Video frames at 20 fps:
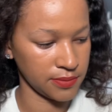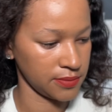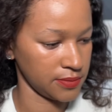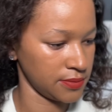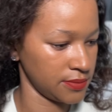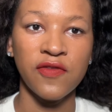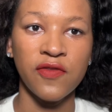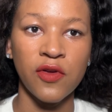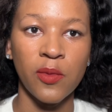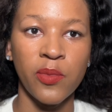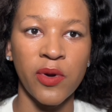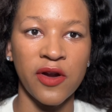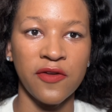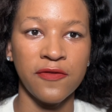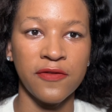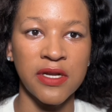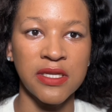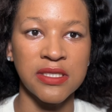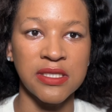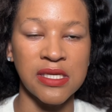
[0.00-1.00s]
If your
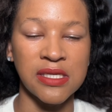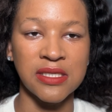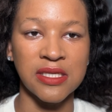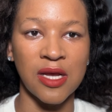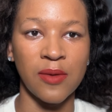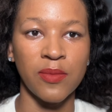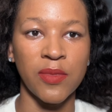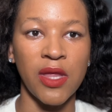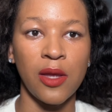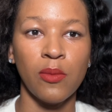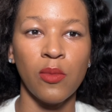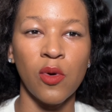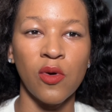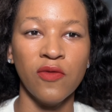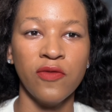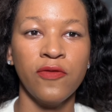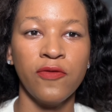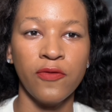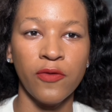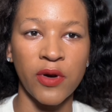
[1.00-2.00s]
preference is something more
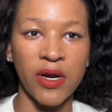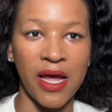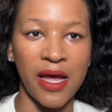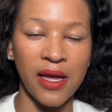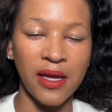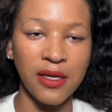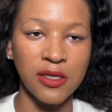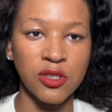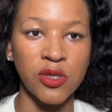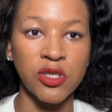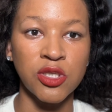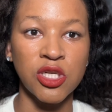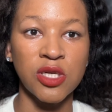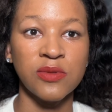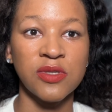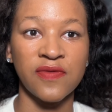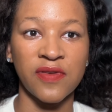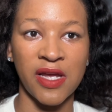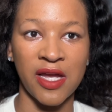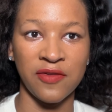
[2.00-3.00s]
fuller, so in terms
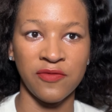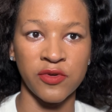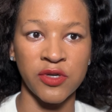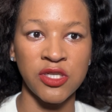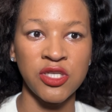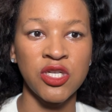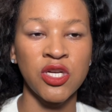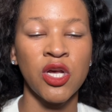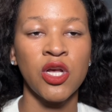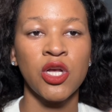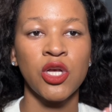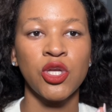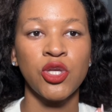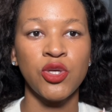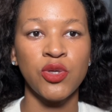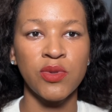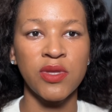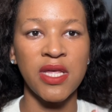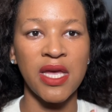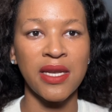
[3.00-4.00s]
of coverage,
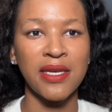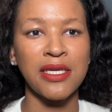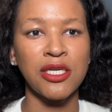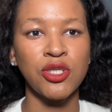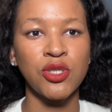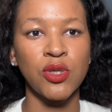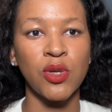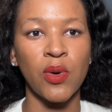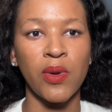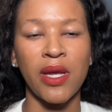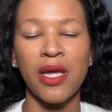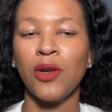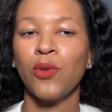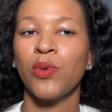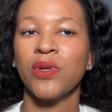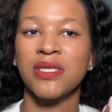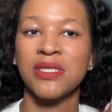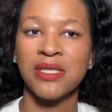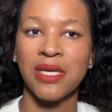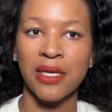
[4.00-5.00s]
you then need to go in with
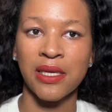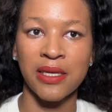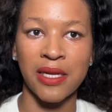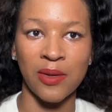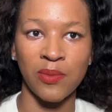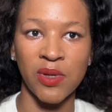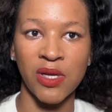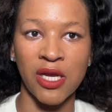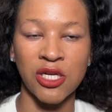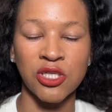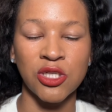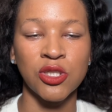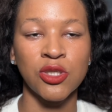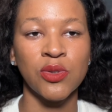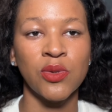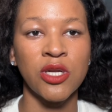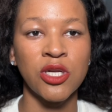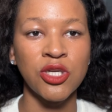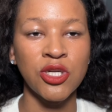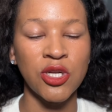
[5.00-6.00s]
the second application. So
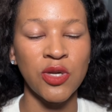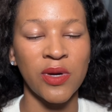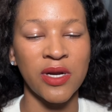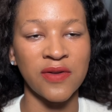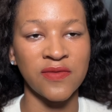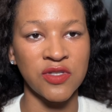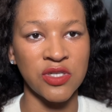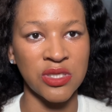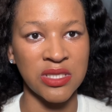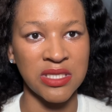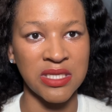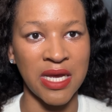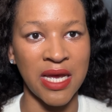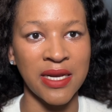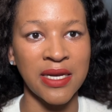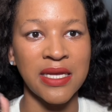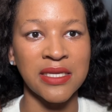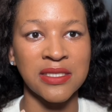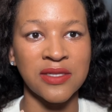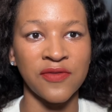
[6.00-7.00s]
literally what I've just done
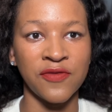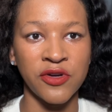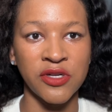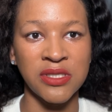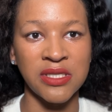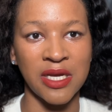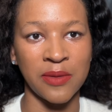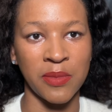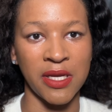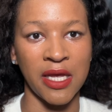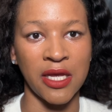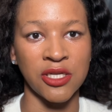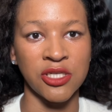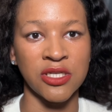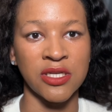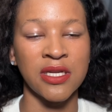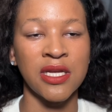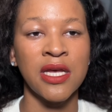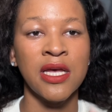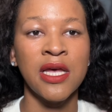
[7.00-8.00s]
is the first
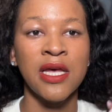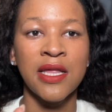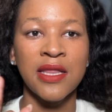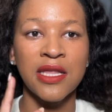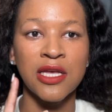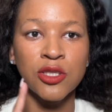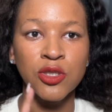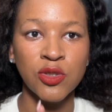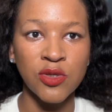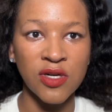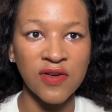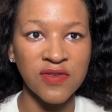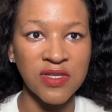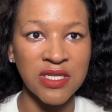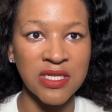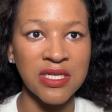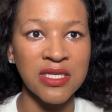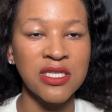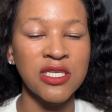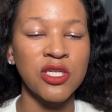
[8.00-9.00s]
application. Then soon after
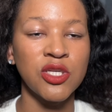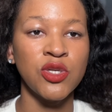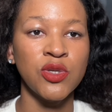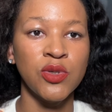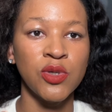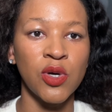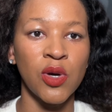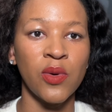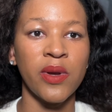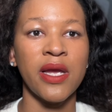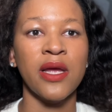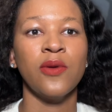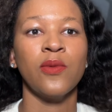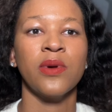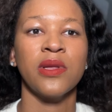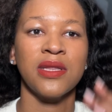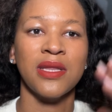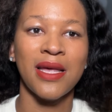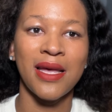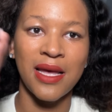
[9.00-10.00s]
this, you'd go in
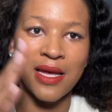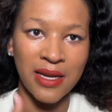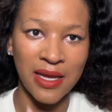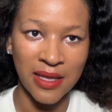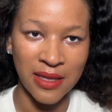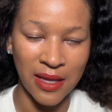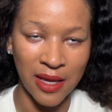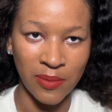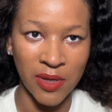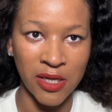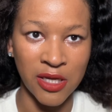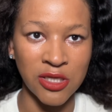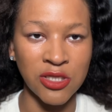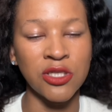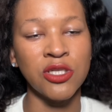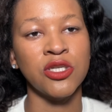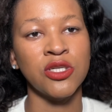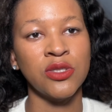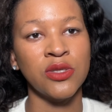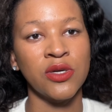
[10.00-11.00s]
with another application
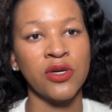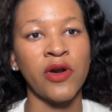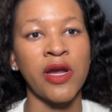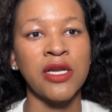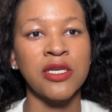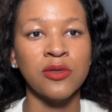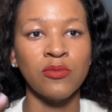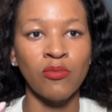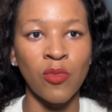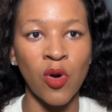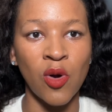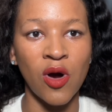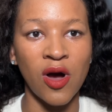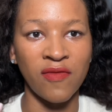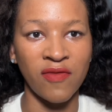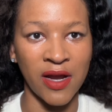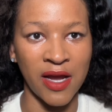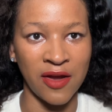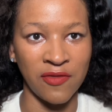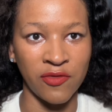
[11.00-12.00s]
just to create more of a
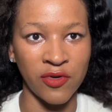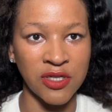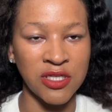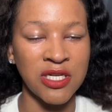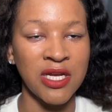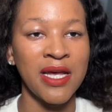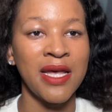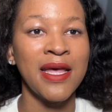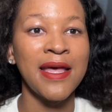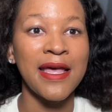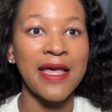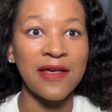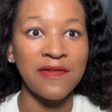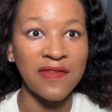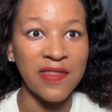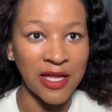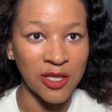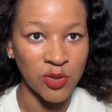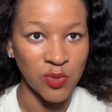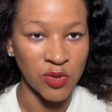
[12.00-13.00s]
coverage if
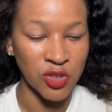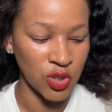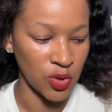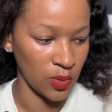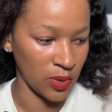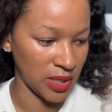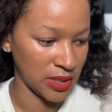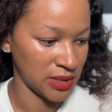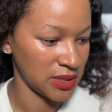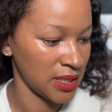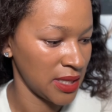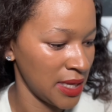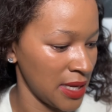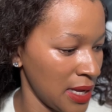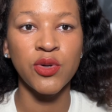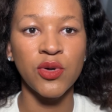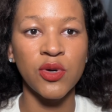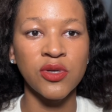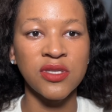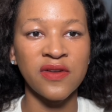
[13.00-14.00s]
that's what you want.
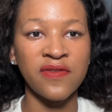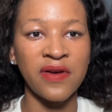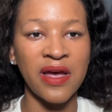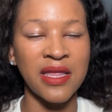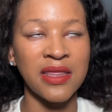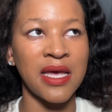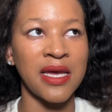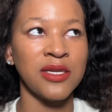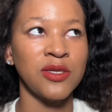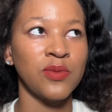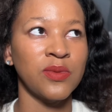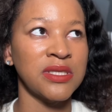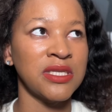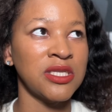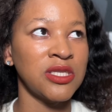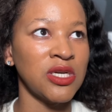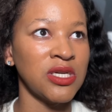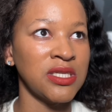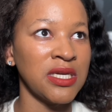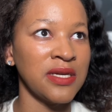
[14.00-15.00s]
You'd also find that with
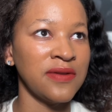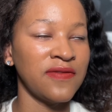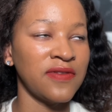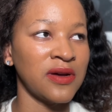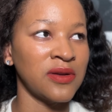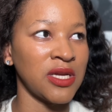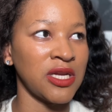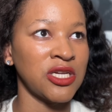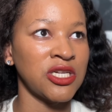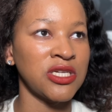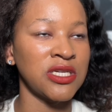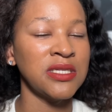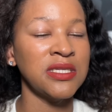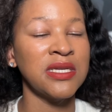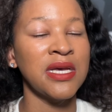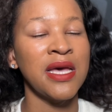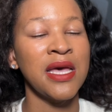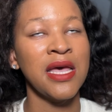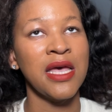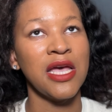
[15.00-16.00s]
certain foundations,
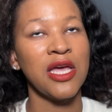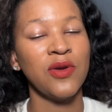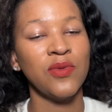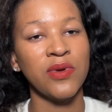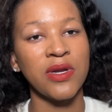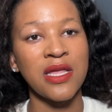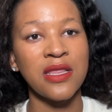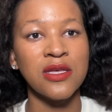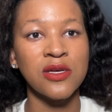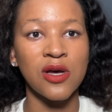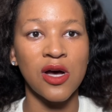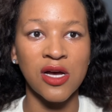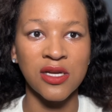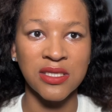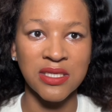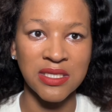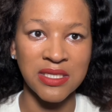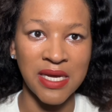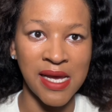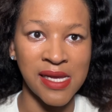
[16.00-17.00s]
it will either
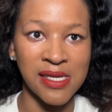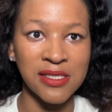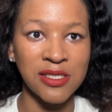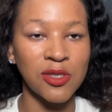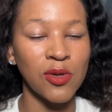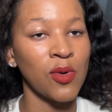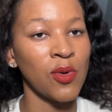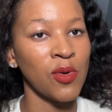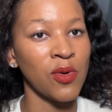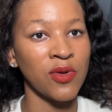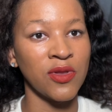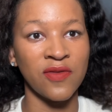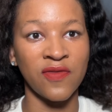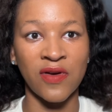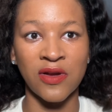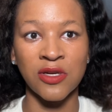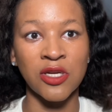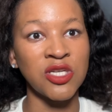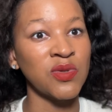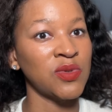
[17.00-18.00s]
oxidize or your
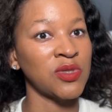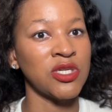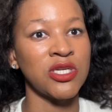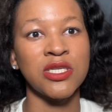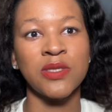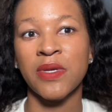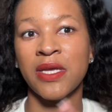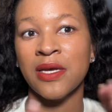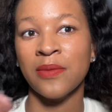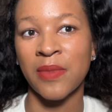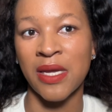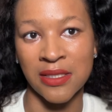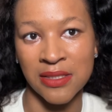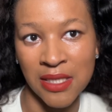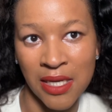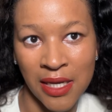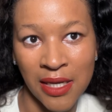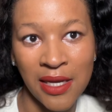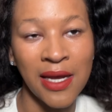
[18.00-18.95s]
foundation would just be amazing.